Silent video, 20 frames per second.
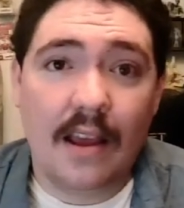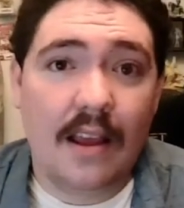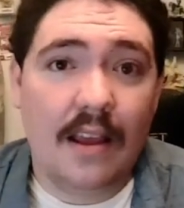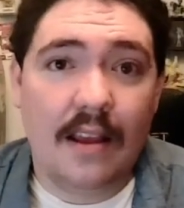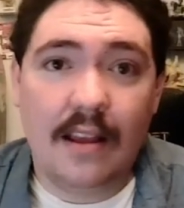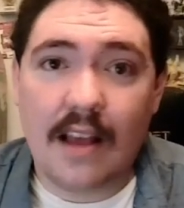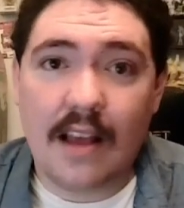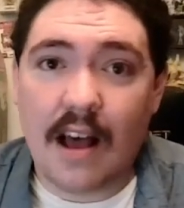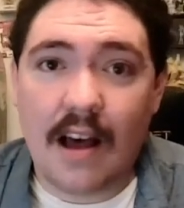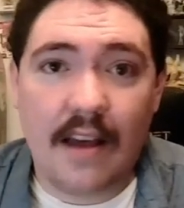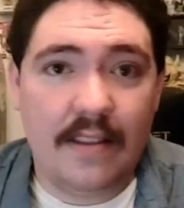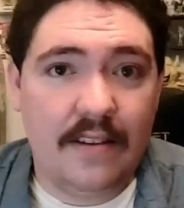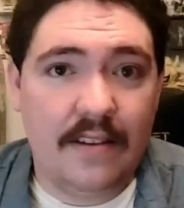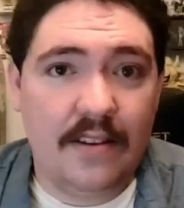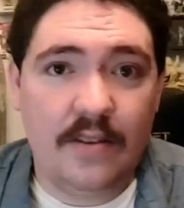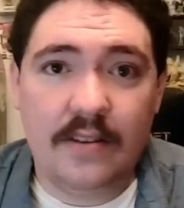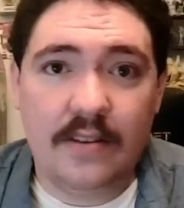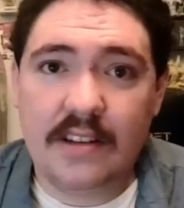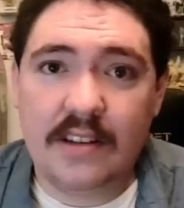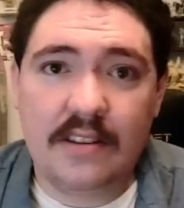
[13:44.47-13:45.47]
The new
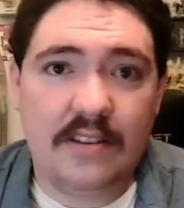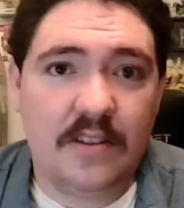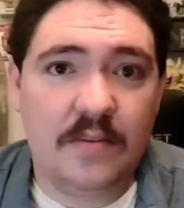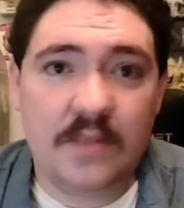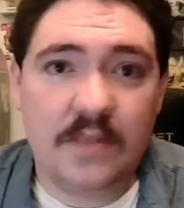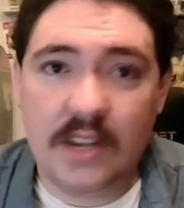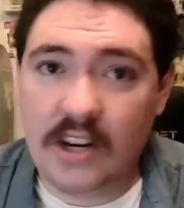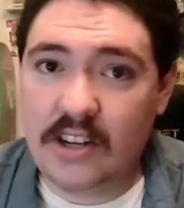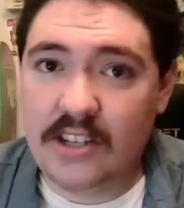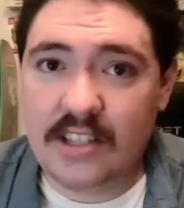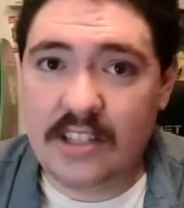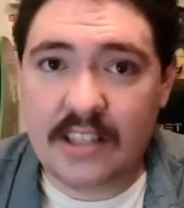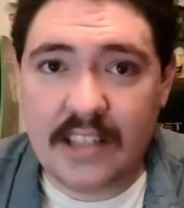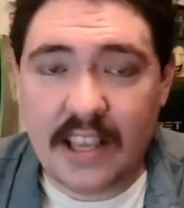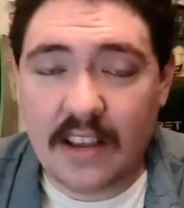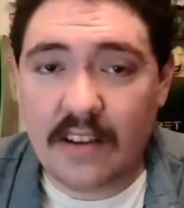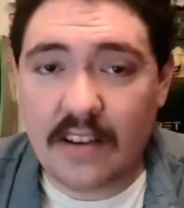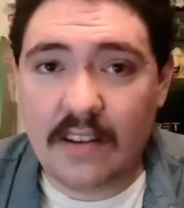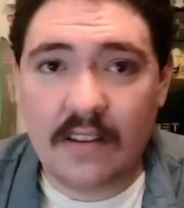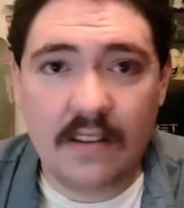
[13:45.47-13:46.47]
systems are
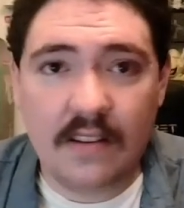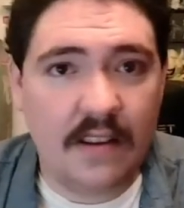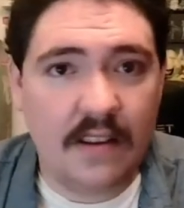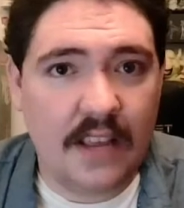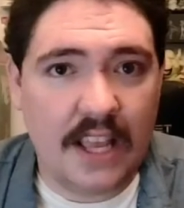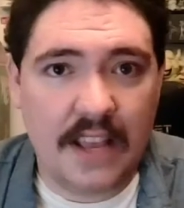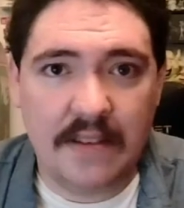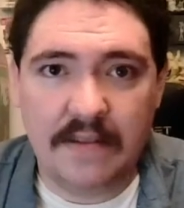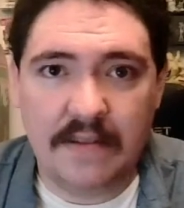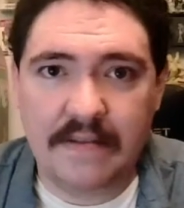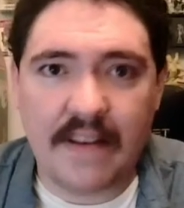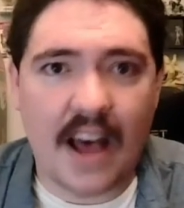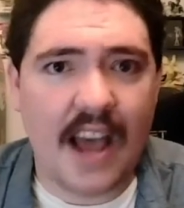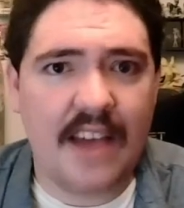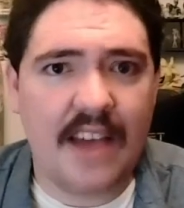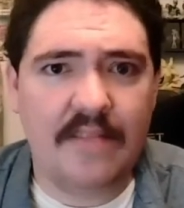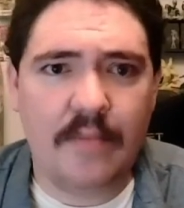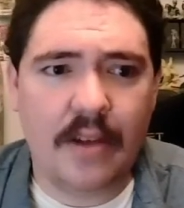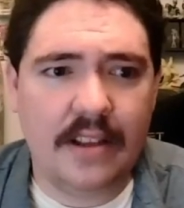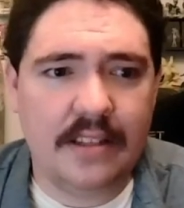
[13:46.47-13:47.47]
still
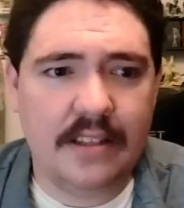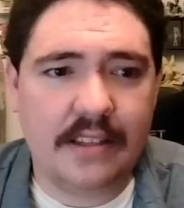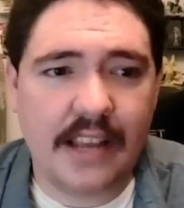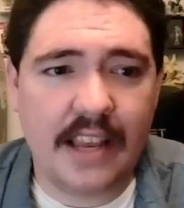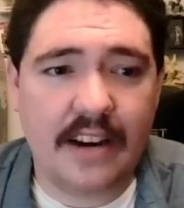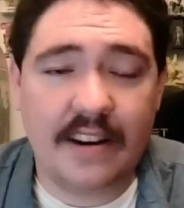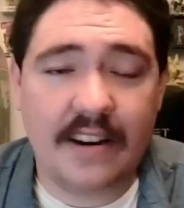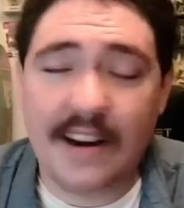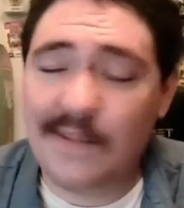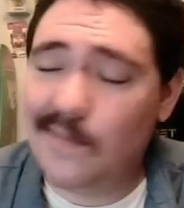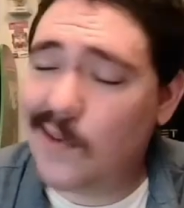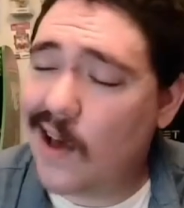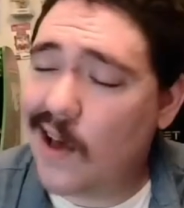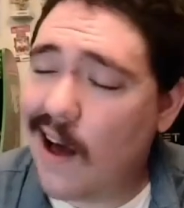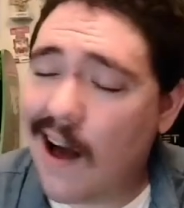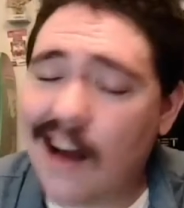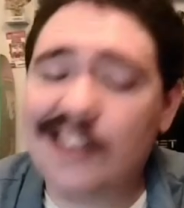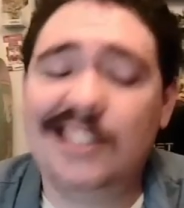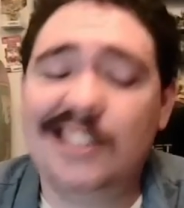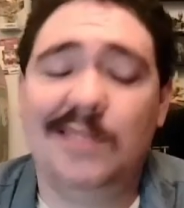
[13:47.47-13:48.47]
5 months later
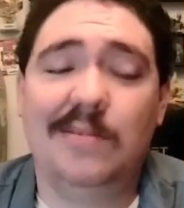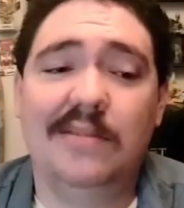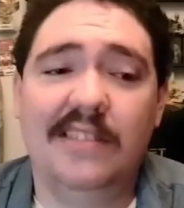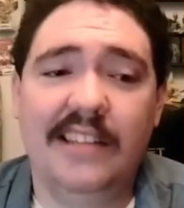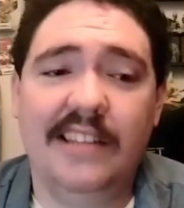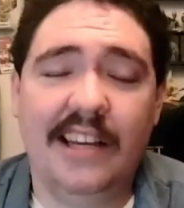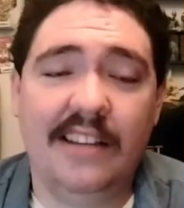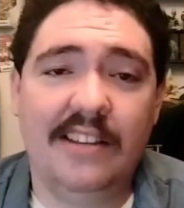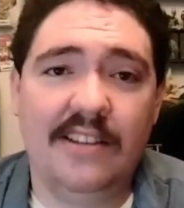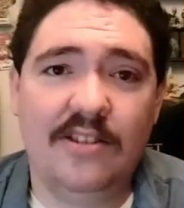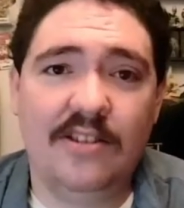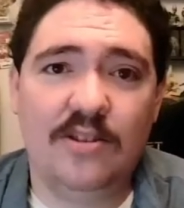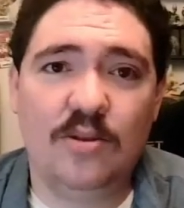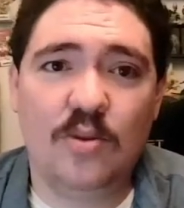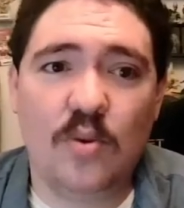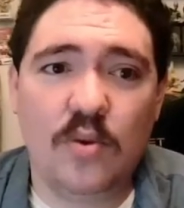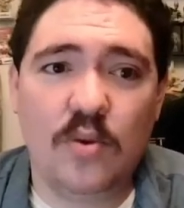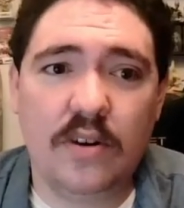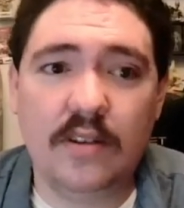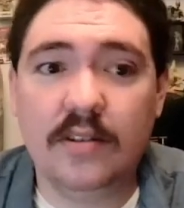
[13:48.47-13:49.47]
impossible to get in
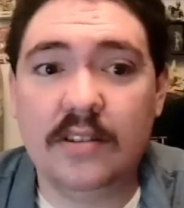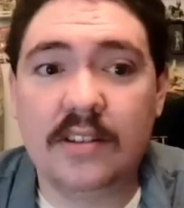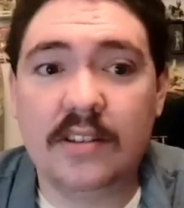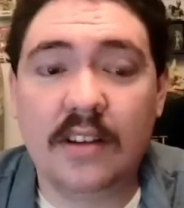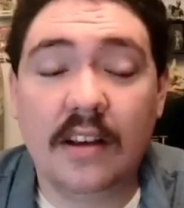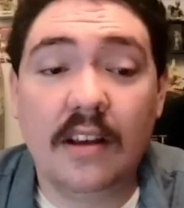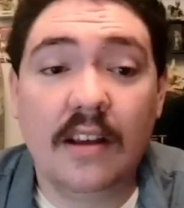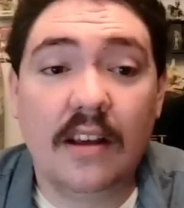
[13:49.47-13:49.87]
stores.